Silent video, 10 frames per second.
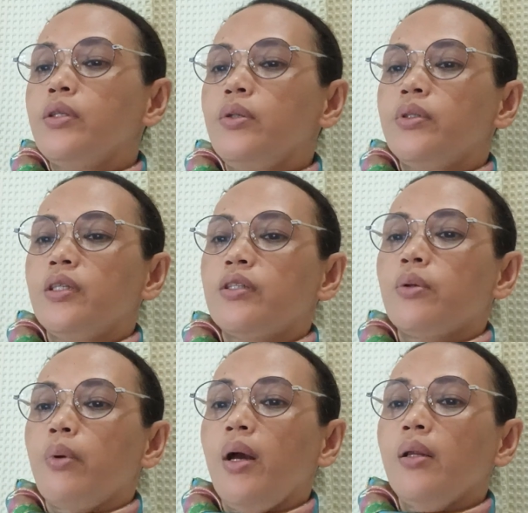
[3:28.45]
uses
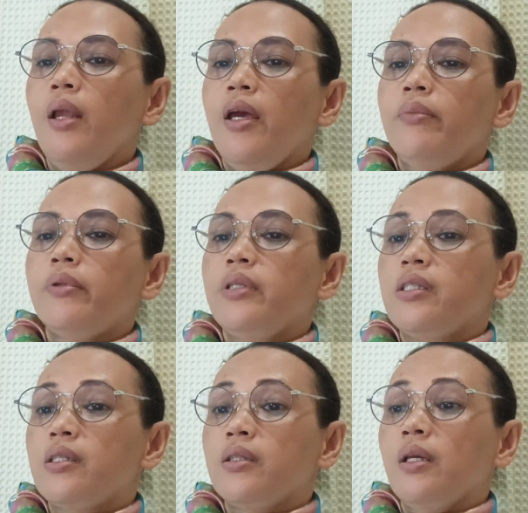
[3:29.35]
drug
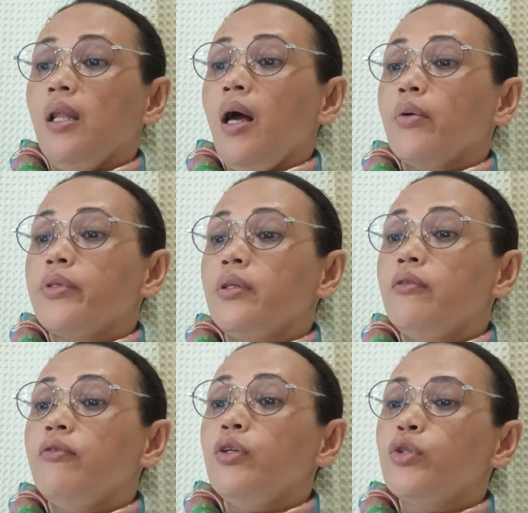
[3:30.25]
libraries that allows
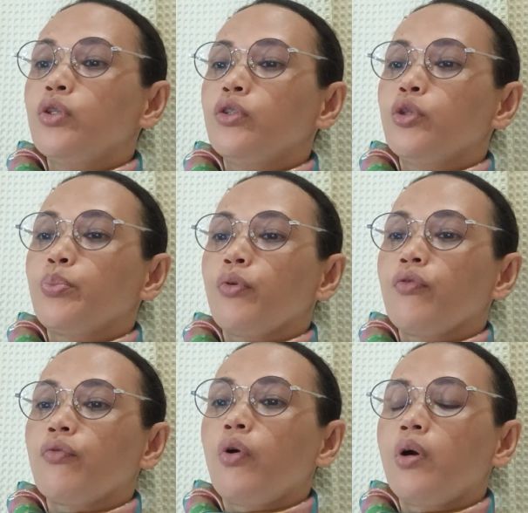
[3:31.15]
infusion to
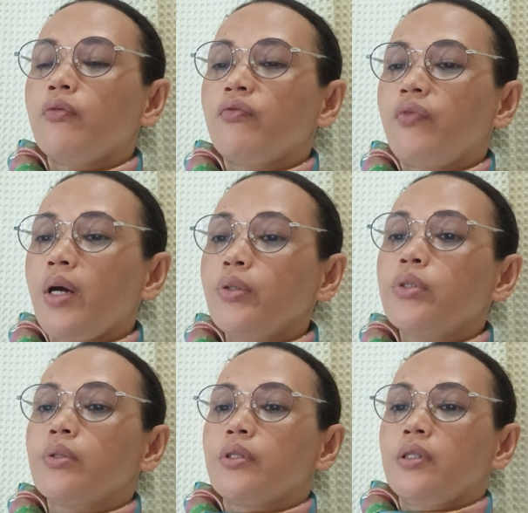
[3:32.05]
perform
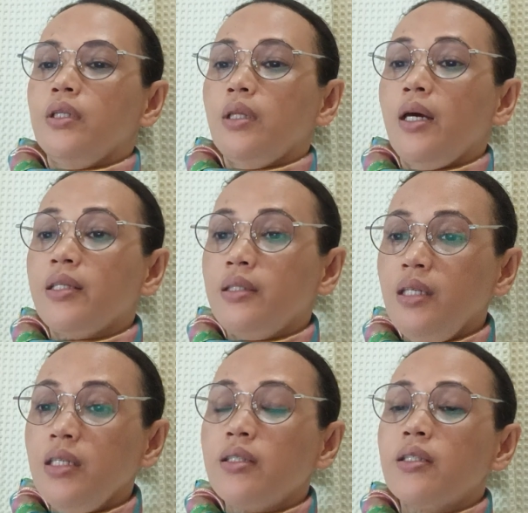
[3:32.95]
functions that
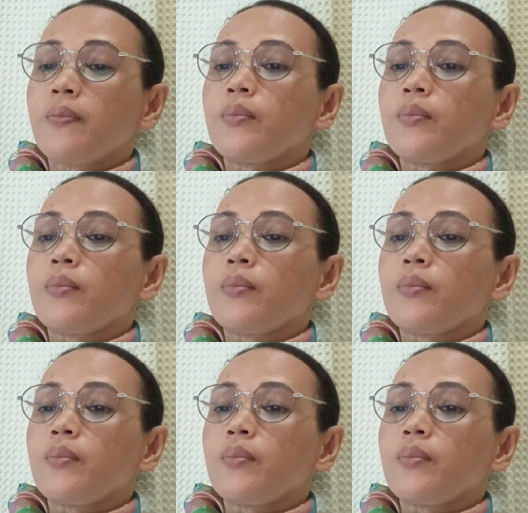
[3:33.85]
assist